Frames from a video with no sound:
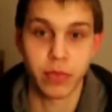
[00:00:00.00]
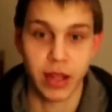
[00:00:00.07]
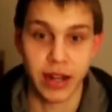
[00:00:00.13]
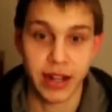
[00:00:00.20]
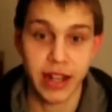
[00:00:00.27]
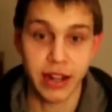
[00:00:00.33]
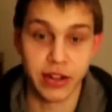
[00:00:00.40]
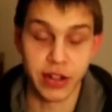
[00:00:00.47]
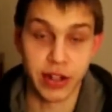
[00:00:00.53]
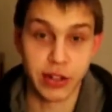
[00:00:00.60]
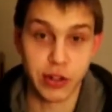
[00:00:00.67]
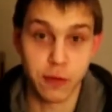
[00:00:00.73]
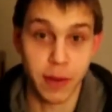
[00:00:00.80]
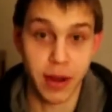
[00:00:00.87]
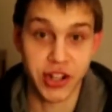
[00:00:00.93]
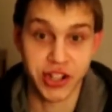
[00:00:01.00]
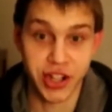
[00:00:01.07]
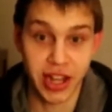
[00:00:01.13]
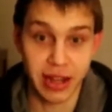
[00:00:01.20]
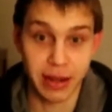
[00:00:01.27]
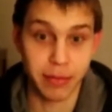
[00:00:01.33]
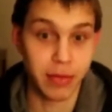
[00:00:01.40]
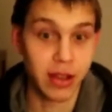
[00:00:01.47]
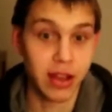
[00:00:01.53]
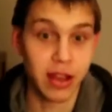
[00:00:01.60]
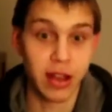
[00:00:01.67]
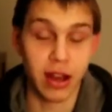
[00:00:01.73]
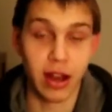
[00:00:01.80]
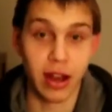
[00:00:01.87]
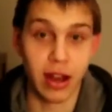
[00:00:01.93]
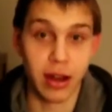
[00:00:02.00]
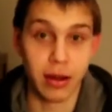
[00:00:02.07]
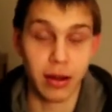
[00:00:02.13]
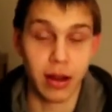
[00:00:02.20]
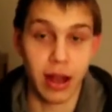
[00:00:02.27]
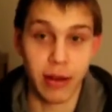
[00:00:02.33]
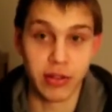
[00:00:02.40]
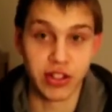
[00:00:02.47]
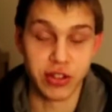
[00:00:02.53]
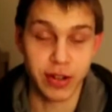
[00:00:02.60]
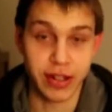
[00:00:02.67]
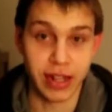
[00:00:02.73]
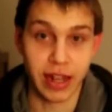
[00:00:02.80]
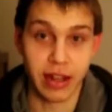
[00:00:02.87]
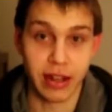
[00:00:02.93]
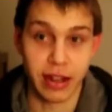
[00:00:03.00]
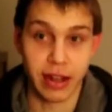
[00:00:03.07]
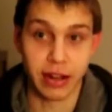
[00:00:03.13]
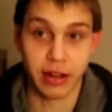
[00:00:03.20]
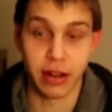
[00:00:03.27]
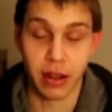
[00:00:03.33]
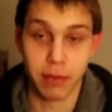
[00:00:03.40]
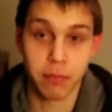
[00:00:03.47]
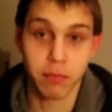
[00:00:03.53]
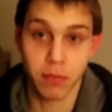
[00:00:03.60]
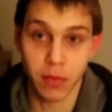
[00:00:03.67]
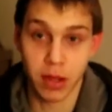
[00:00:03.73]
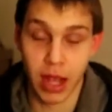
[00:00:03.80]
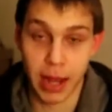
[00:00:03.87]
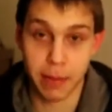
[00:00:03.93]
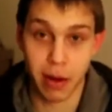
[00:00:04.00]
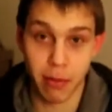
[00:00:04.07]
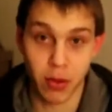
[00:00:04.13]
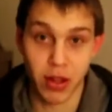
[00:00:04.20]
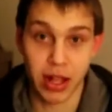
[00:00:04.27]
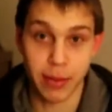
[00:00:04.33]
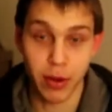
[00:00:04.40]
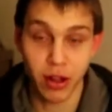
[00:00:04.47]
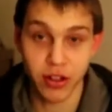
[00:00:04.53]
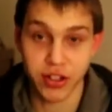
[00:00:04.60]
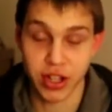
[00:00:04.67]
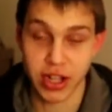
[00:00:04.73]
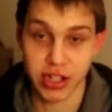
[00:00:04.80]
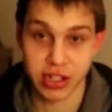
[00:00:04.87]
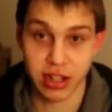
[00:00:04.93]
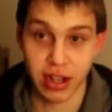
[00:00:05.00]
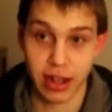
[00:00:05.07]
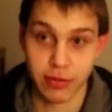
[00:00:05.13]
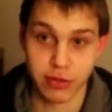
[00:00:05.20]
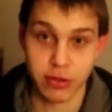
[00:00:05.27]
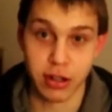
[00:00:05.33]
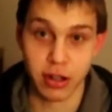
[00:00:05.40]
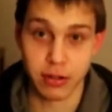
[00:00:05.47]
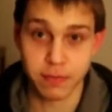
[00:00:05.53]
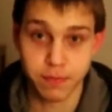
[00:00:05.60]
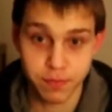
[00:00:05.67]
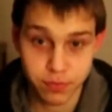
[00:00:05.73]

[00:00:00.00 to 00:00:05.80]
and again, like, to my shame, I was doing that, and I publicly apologized. I was wrong.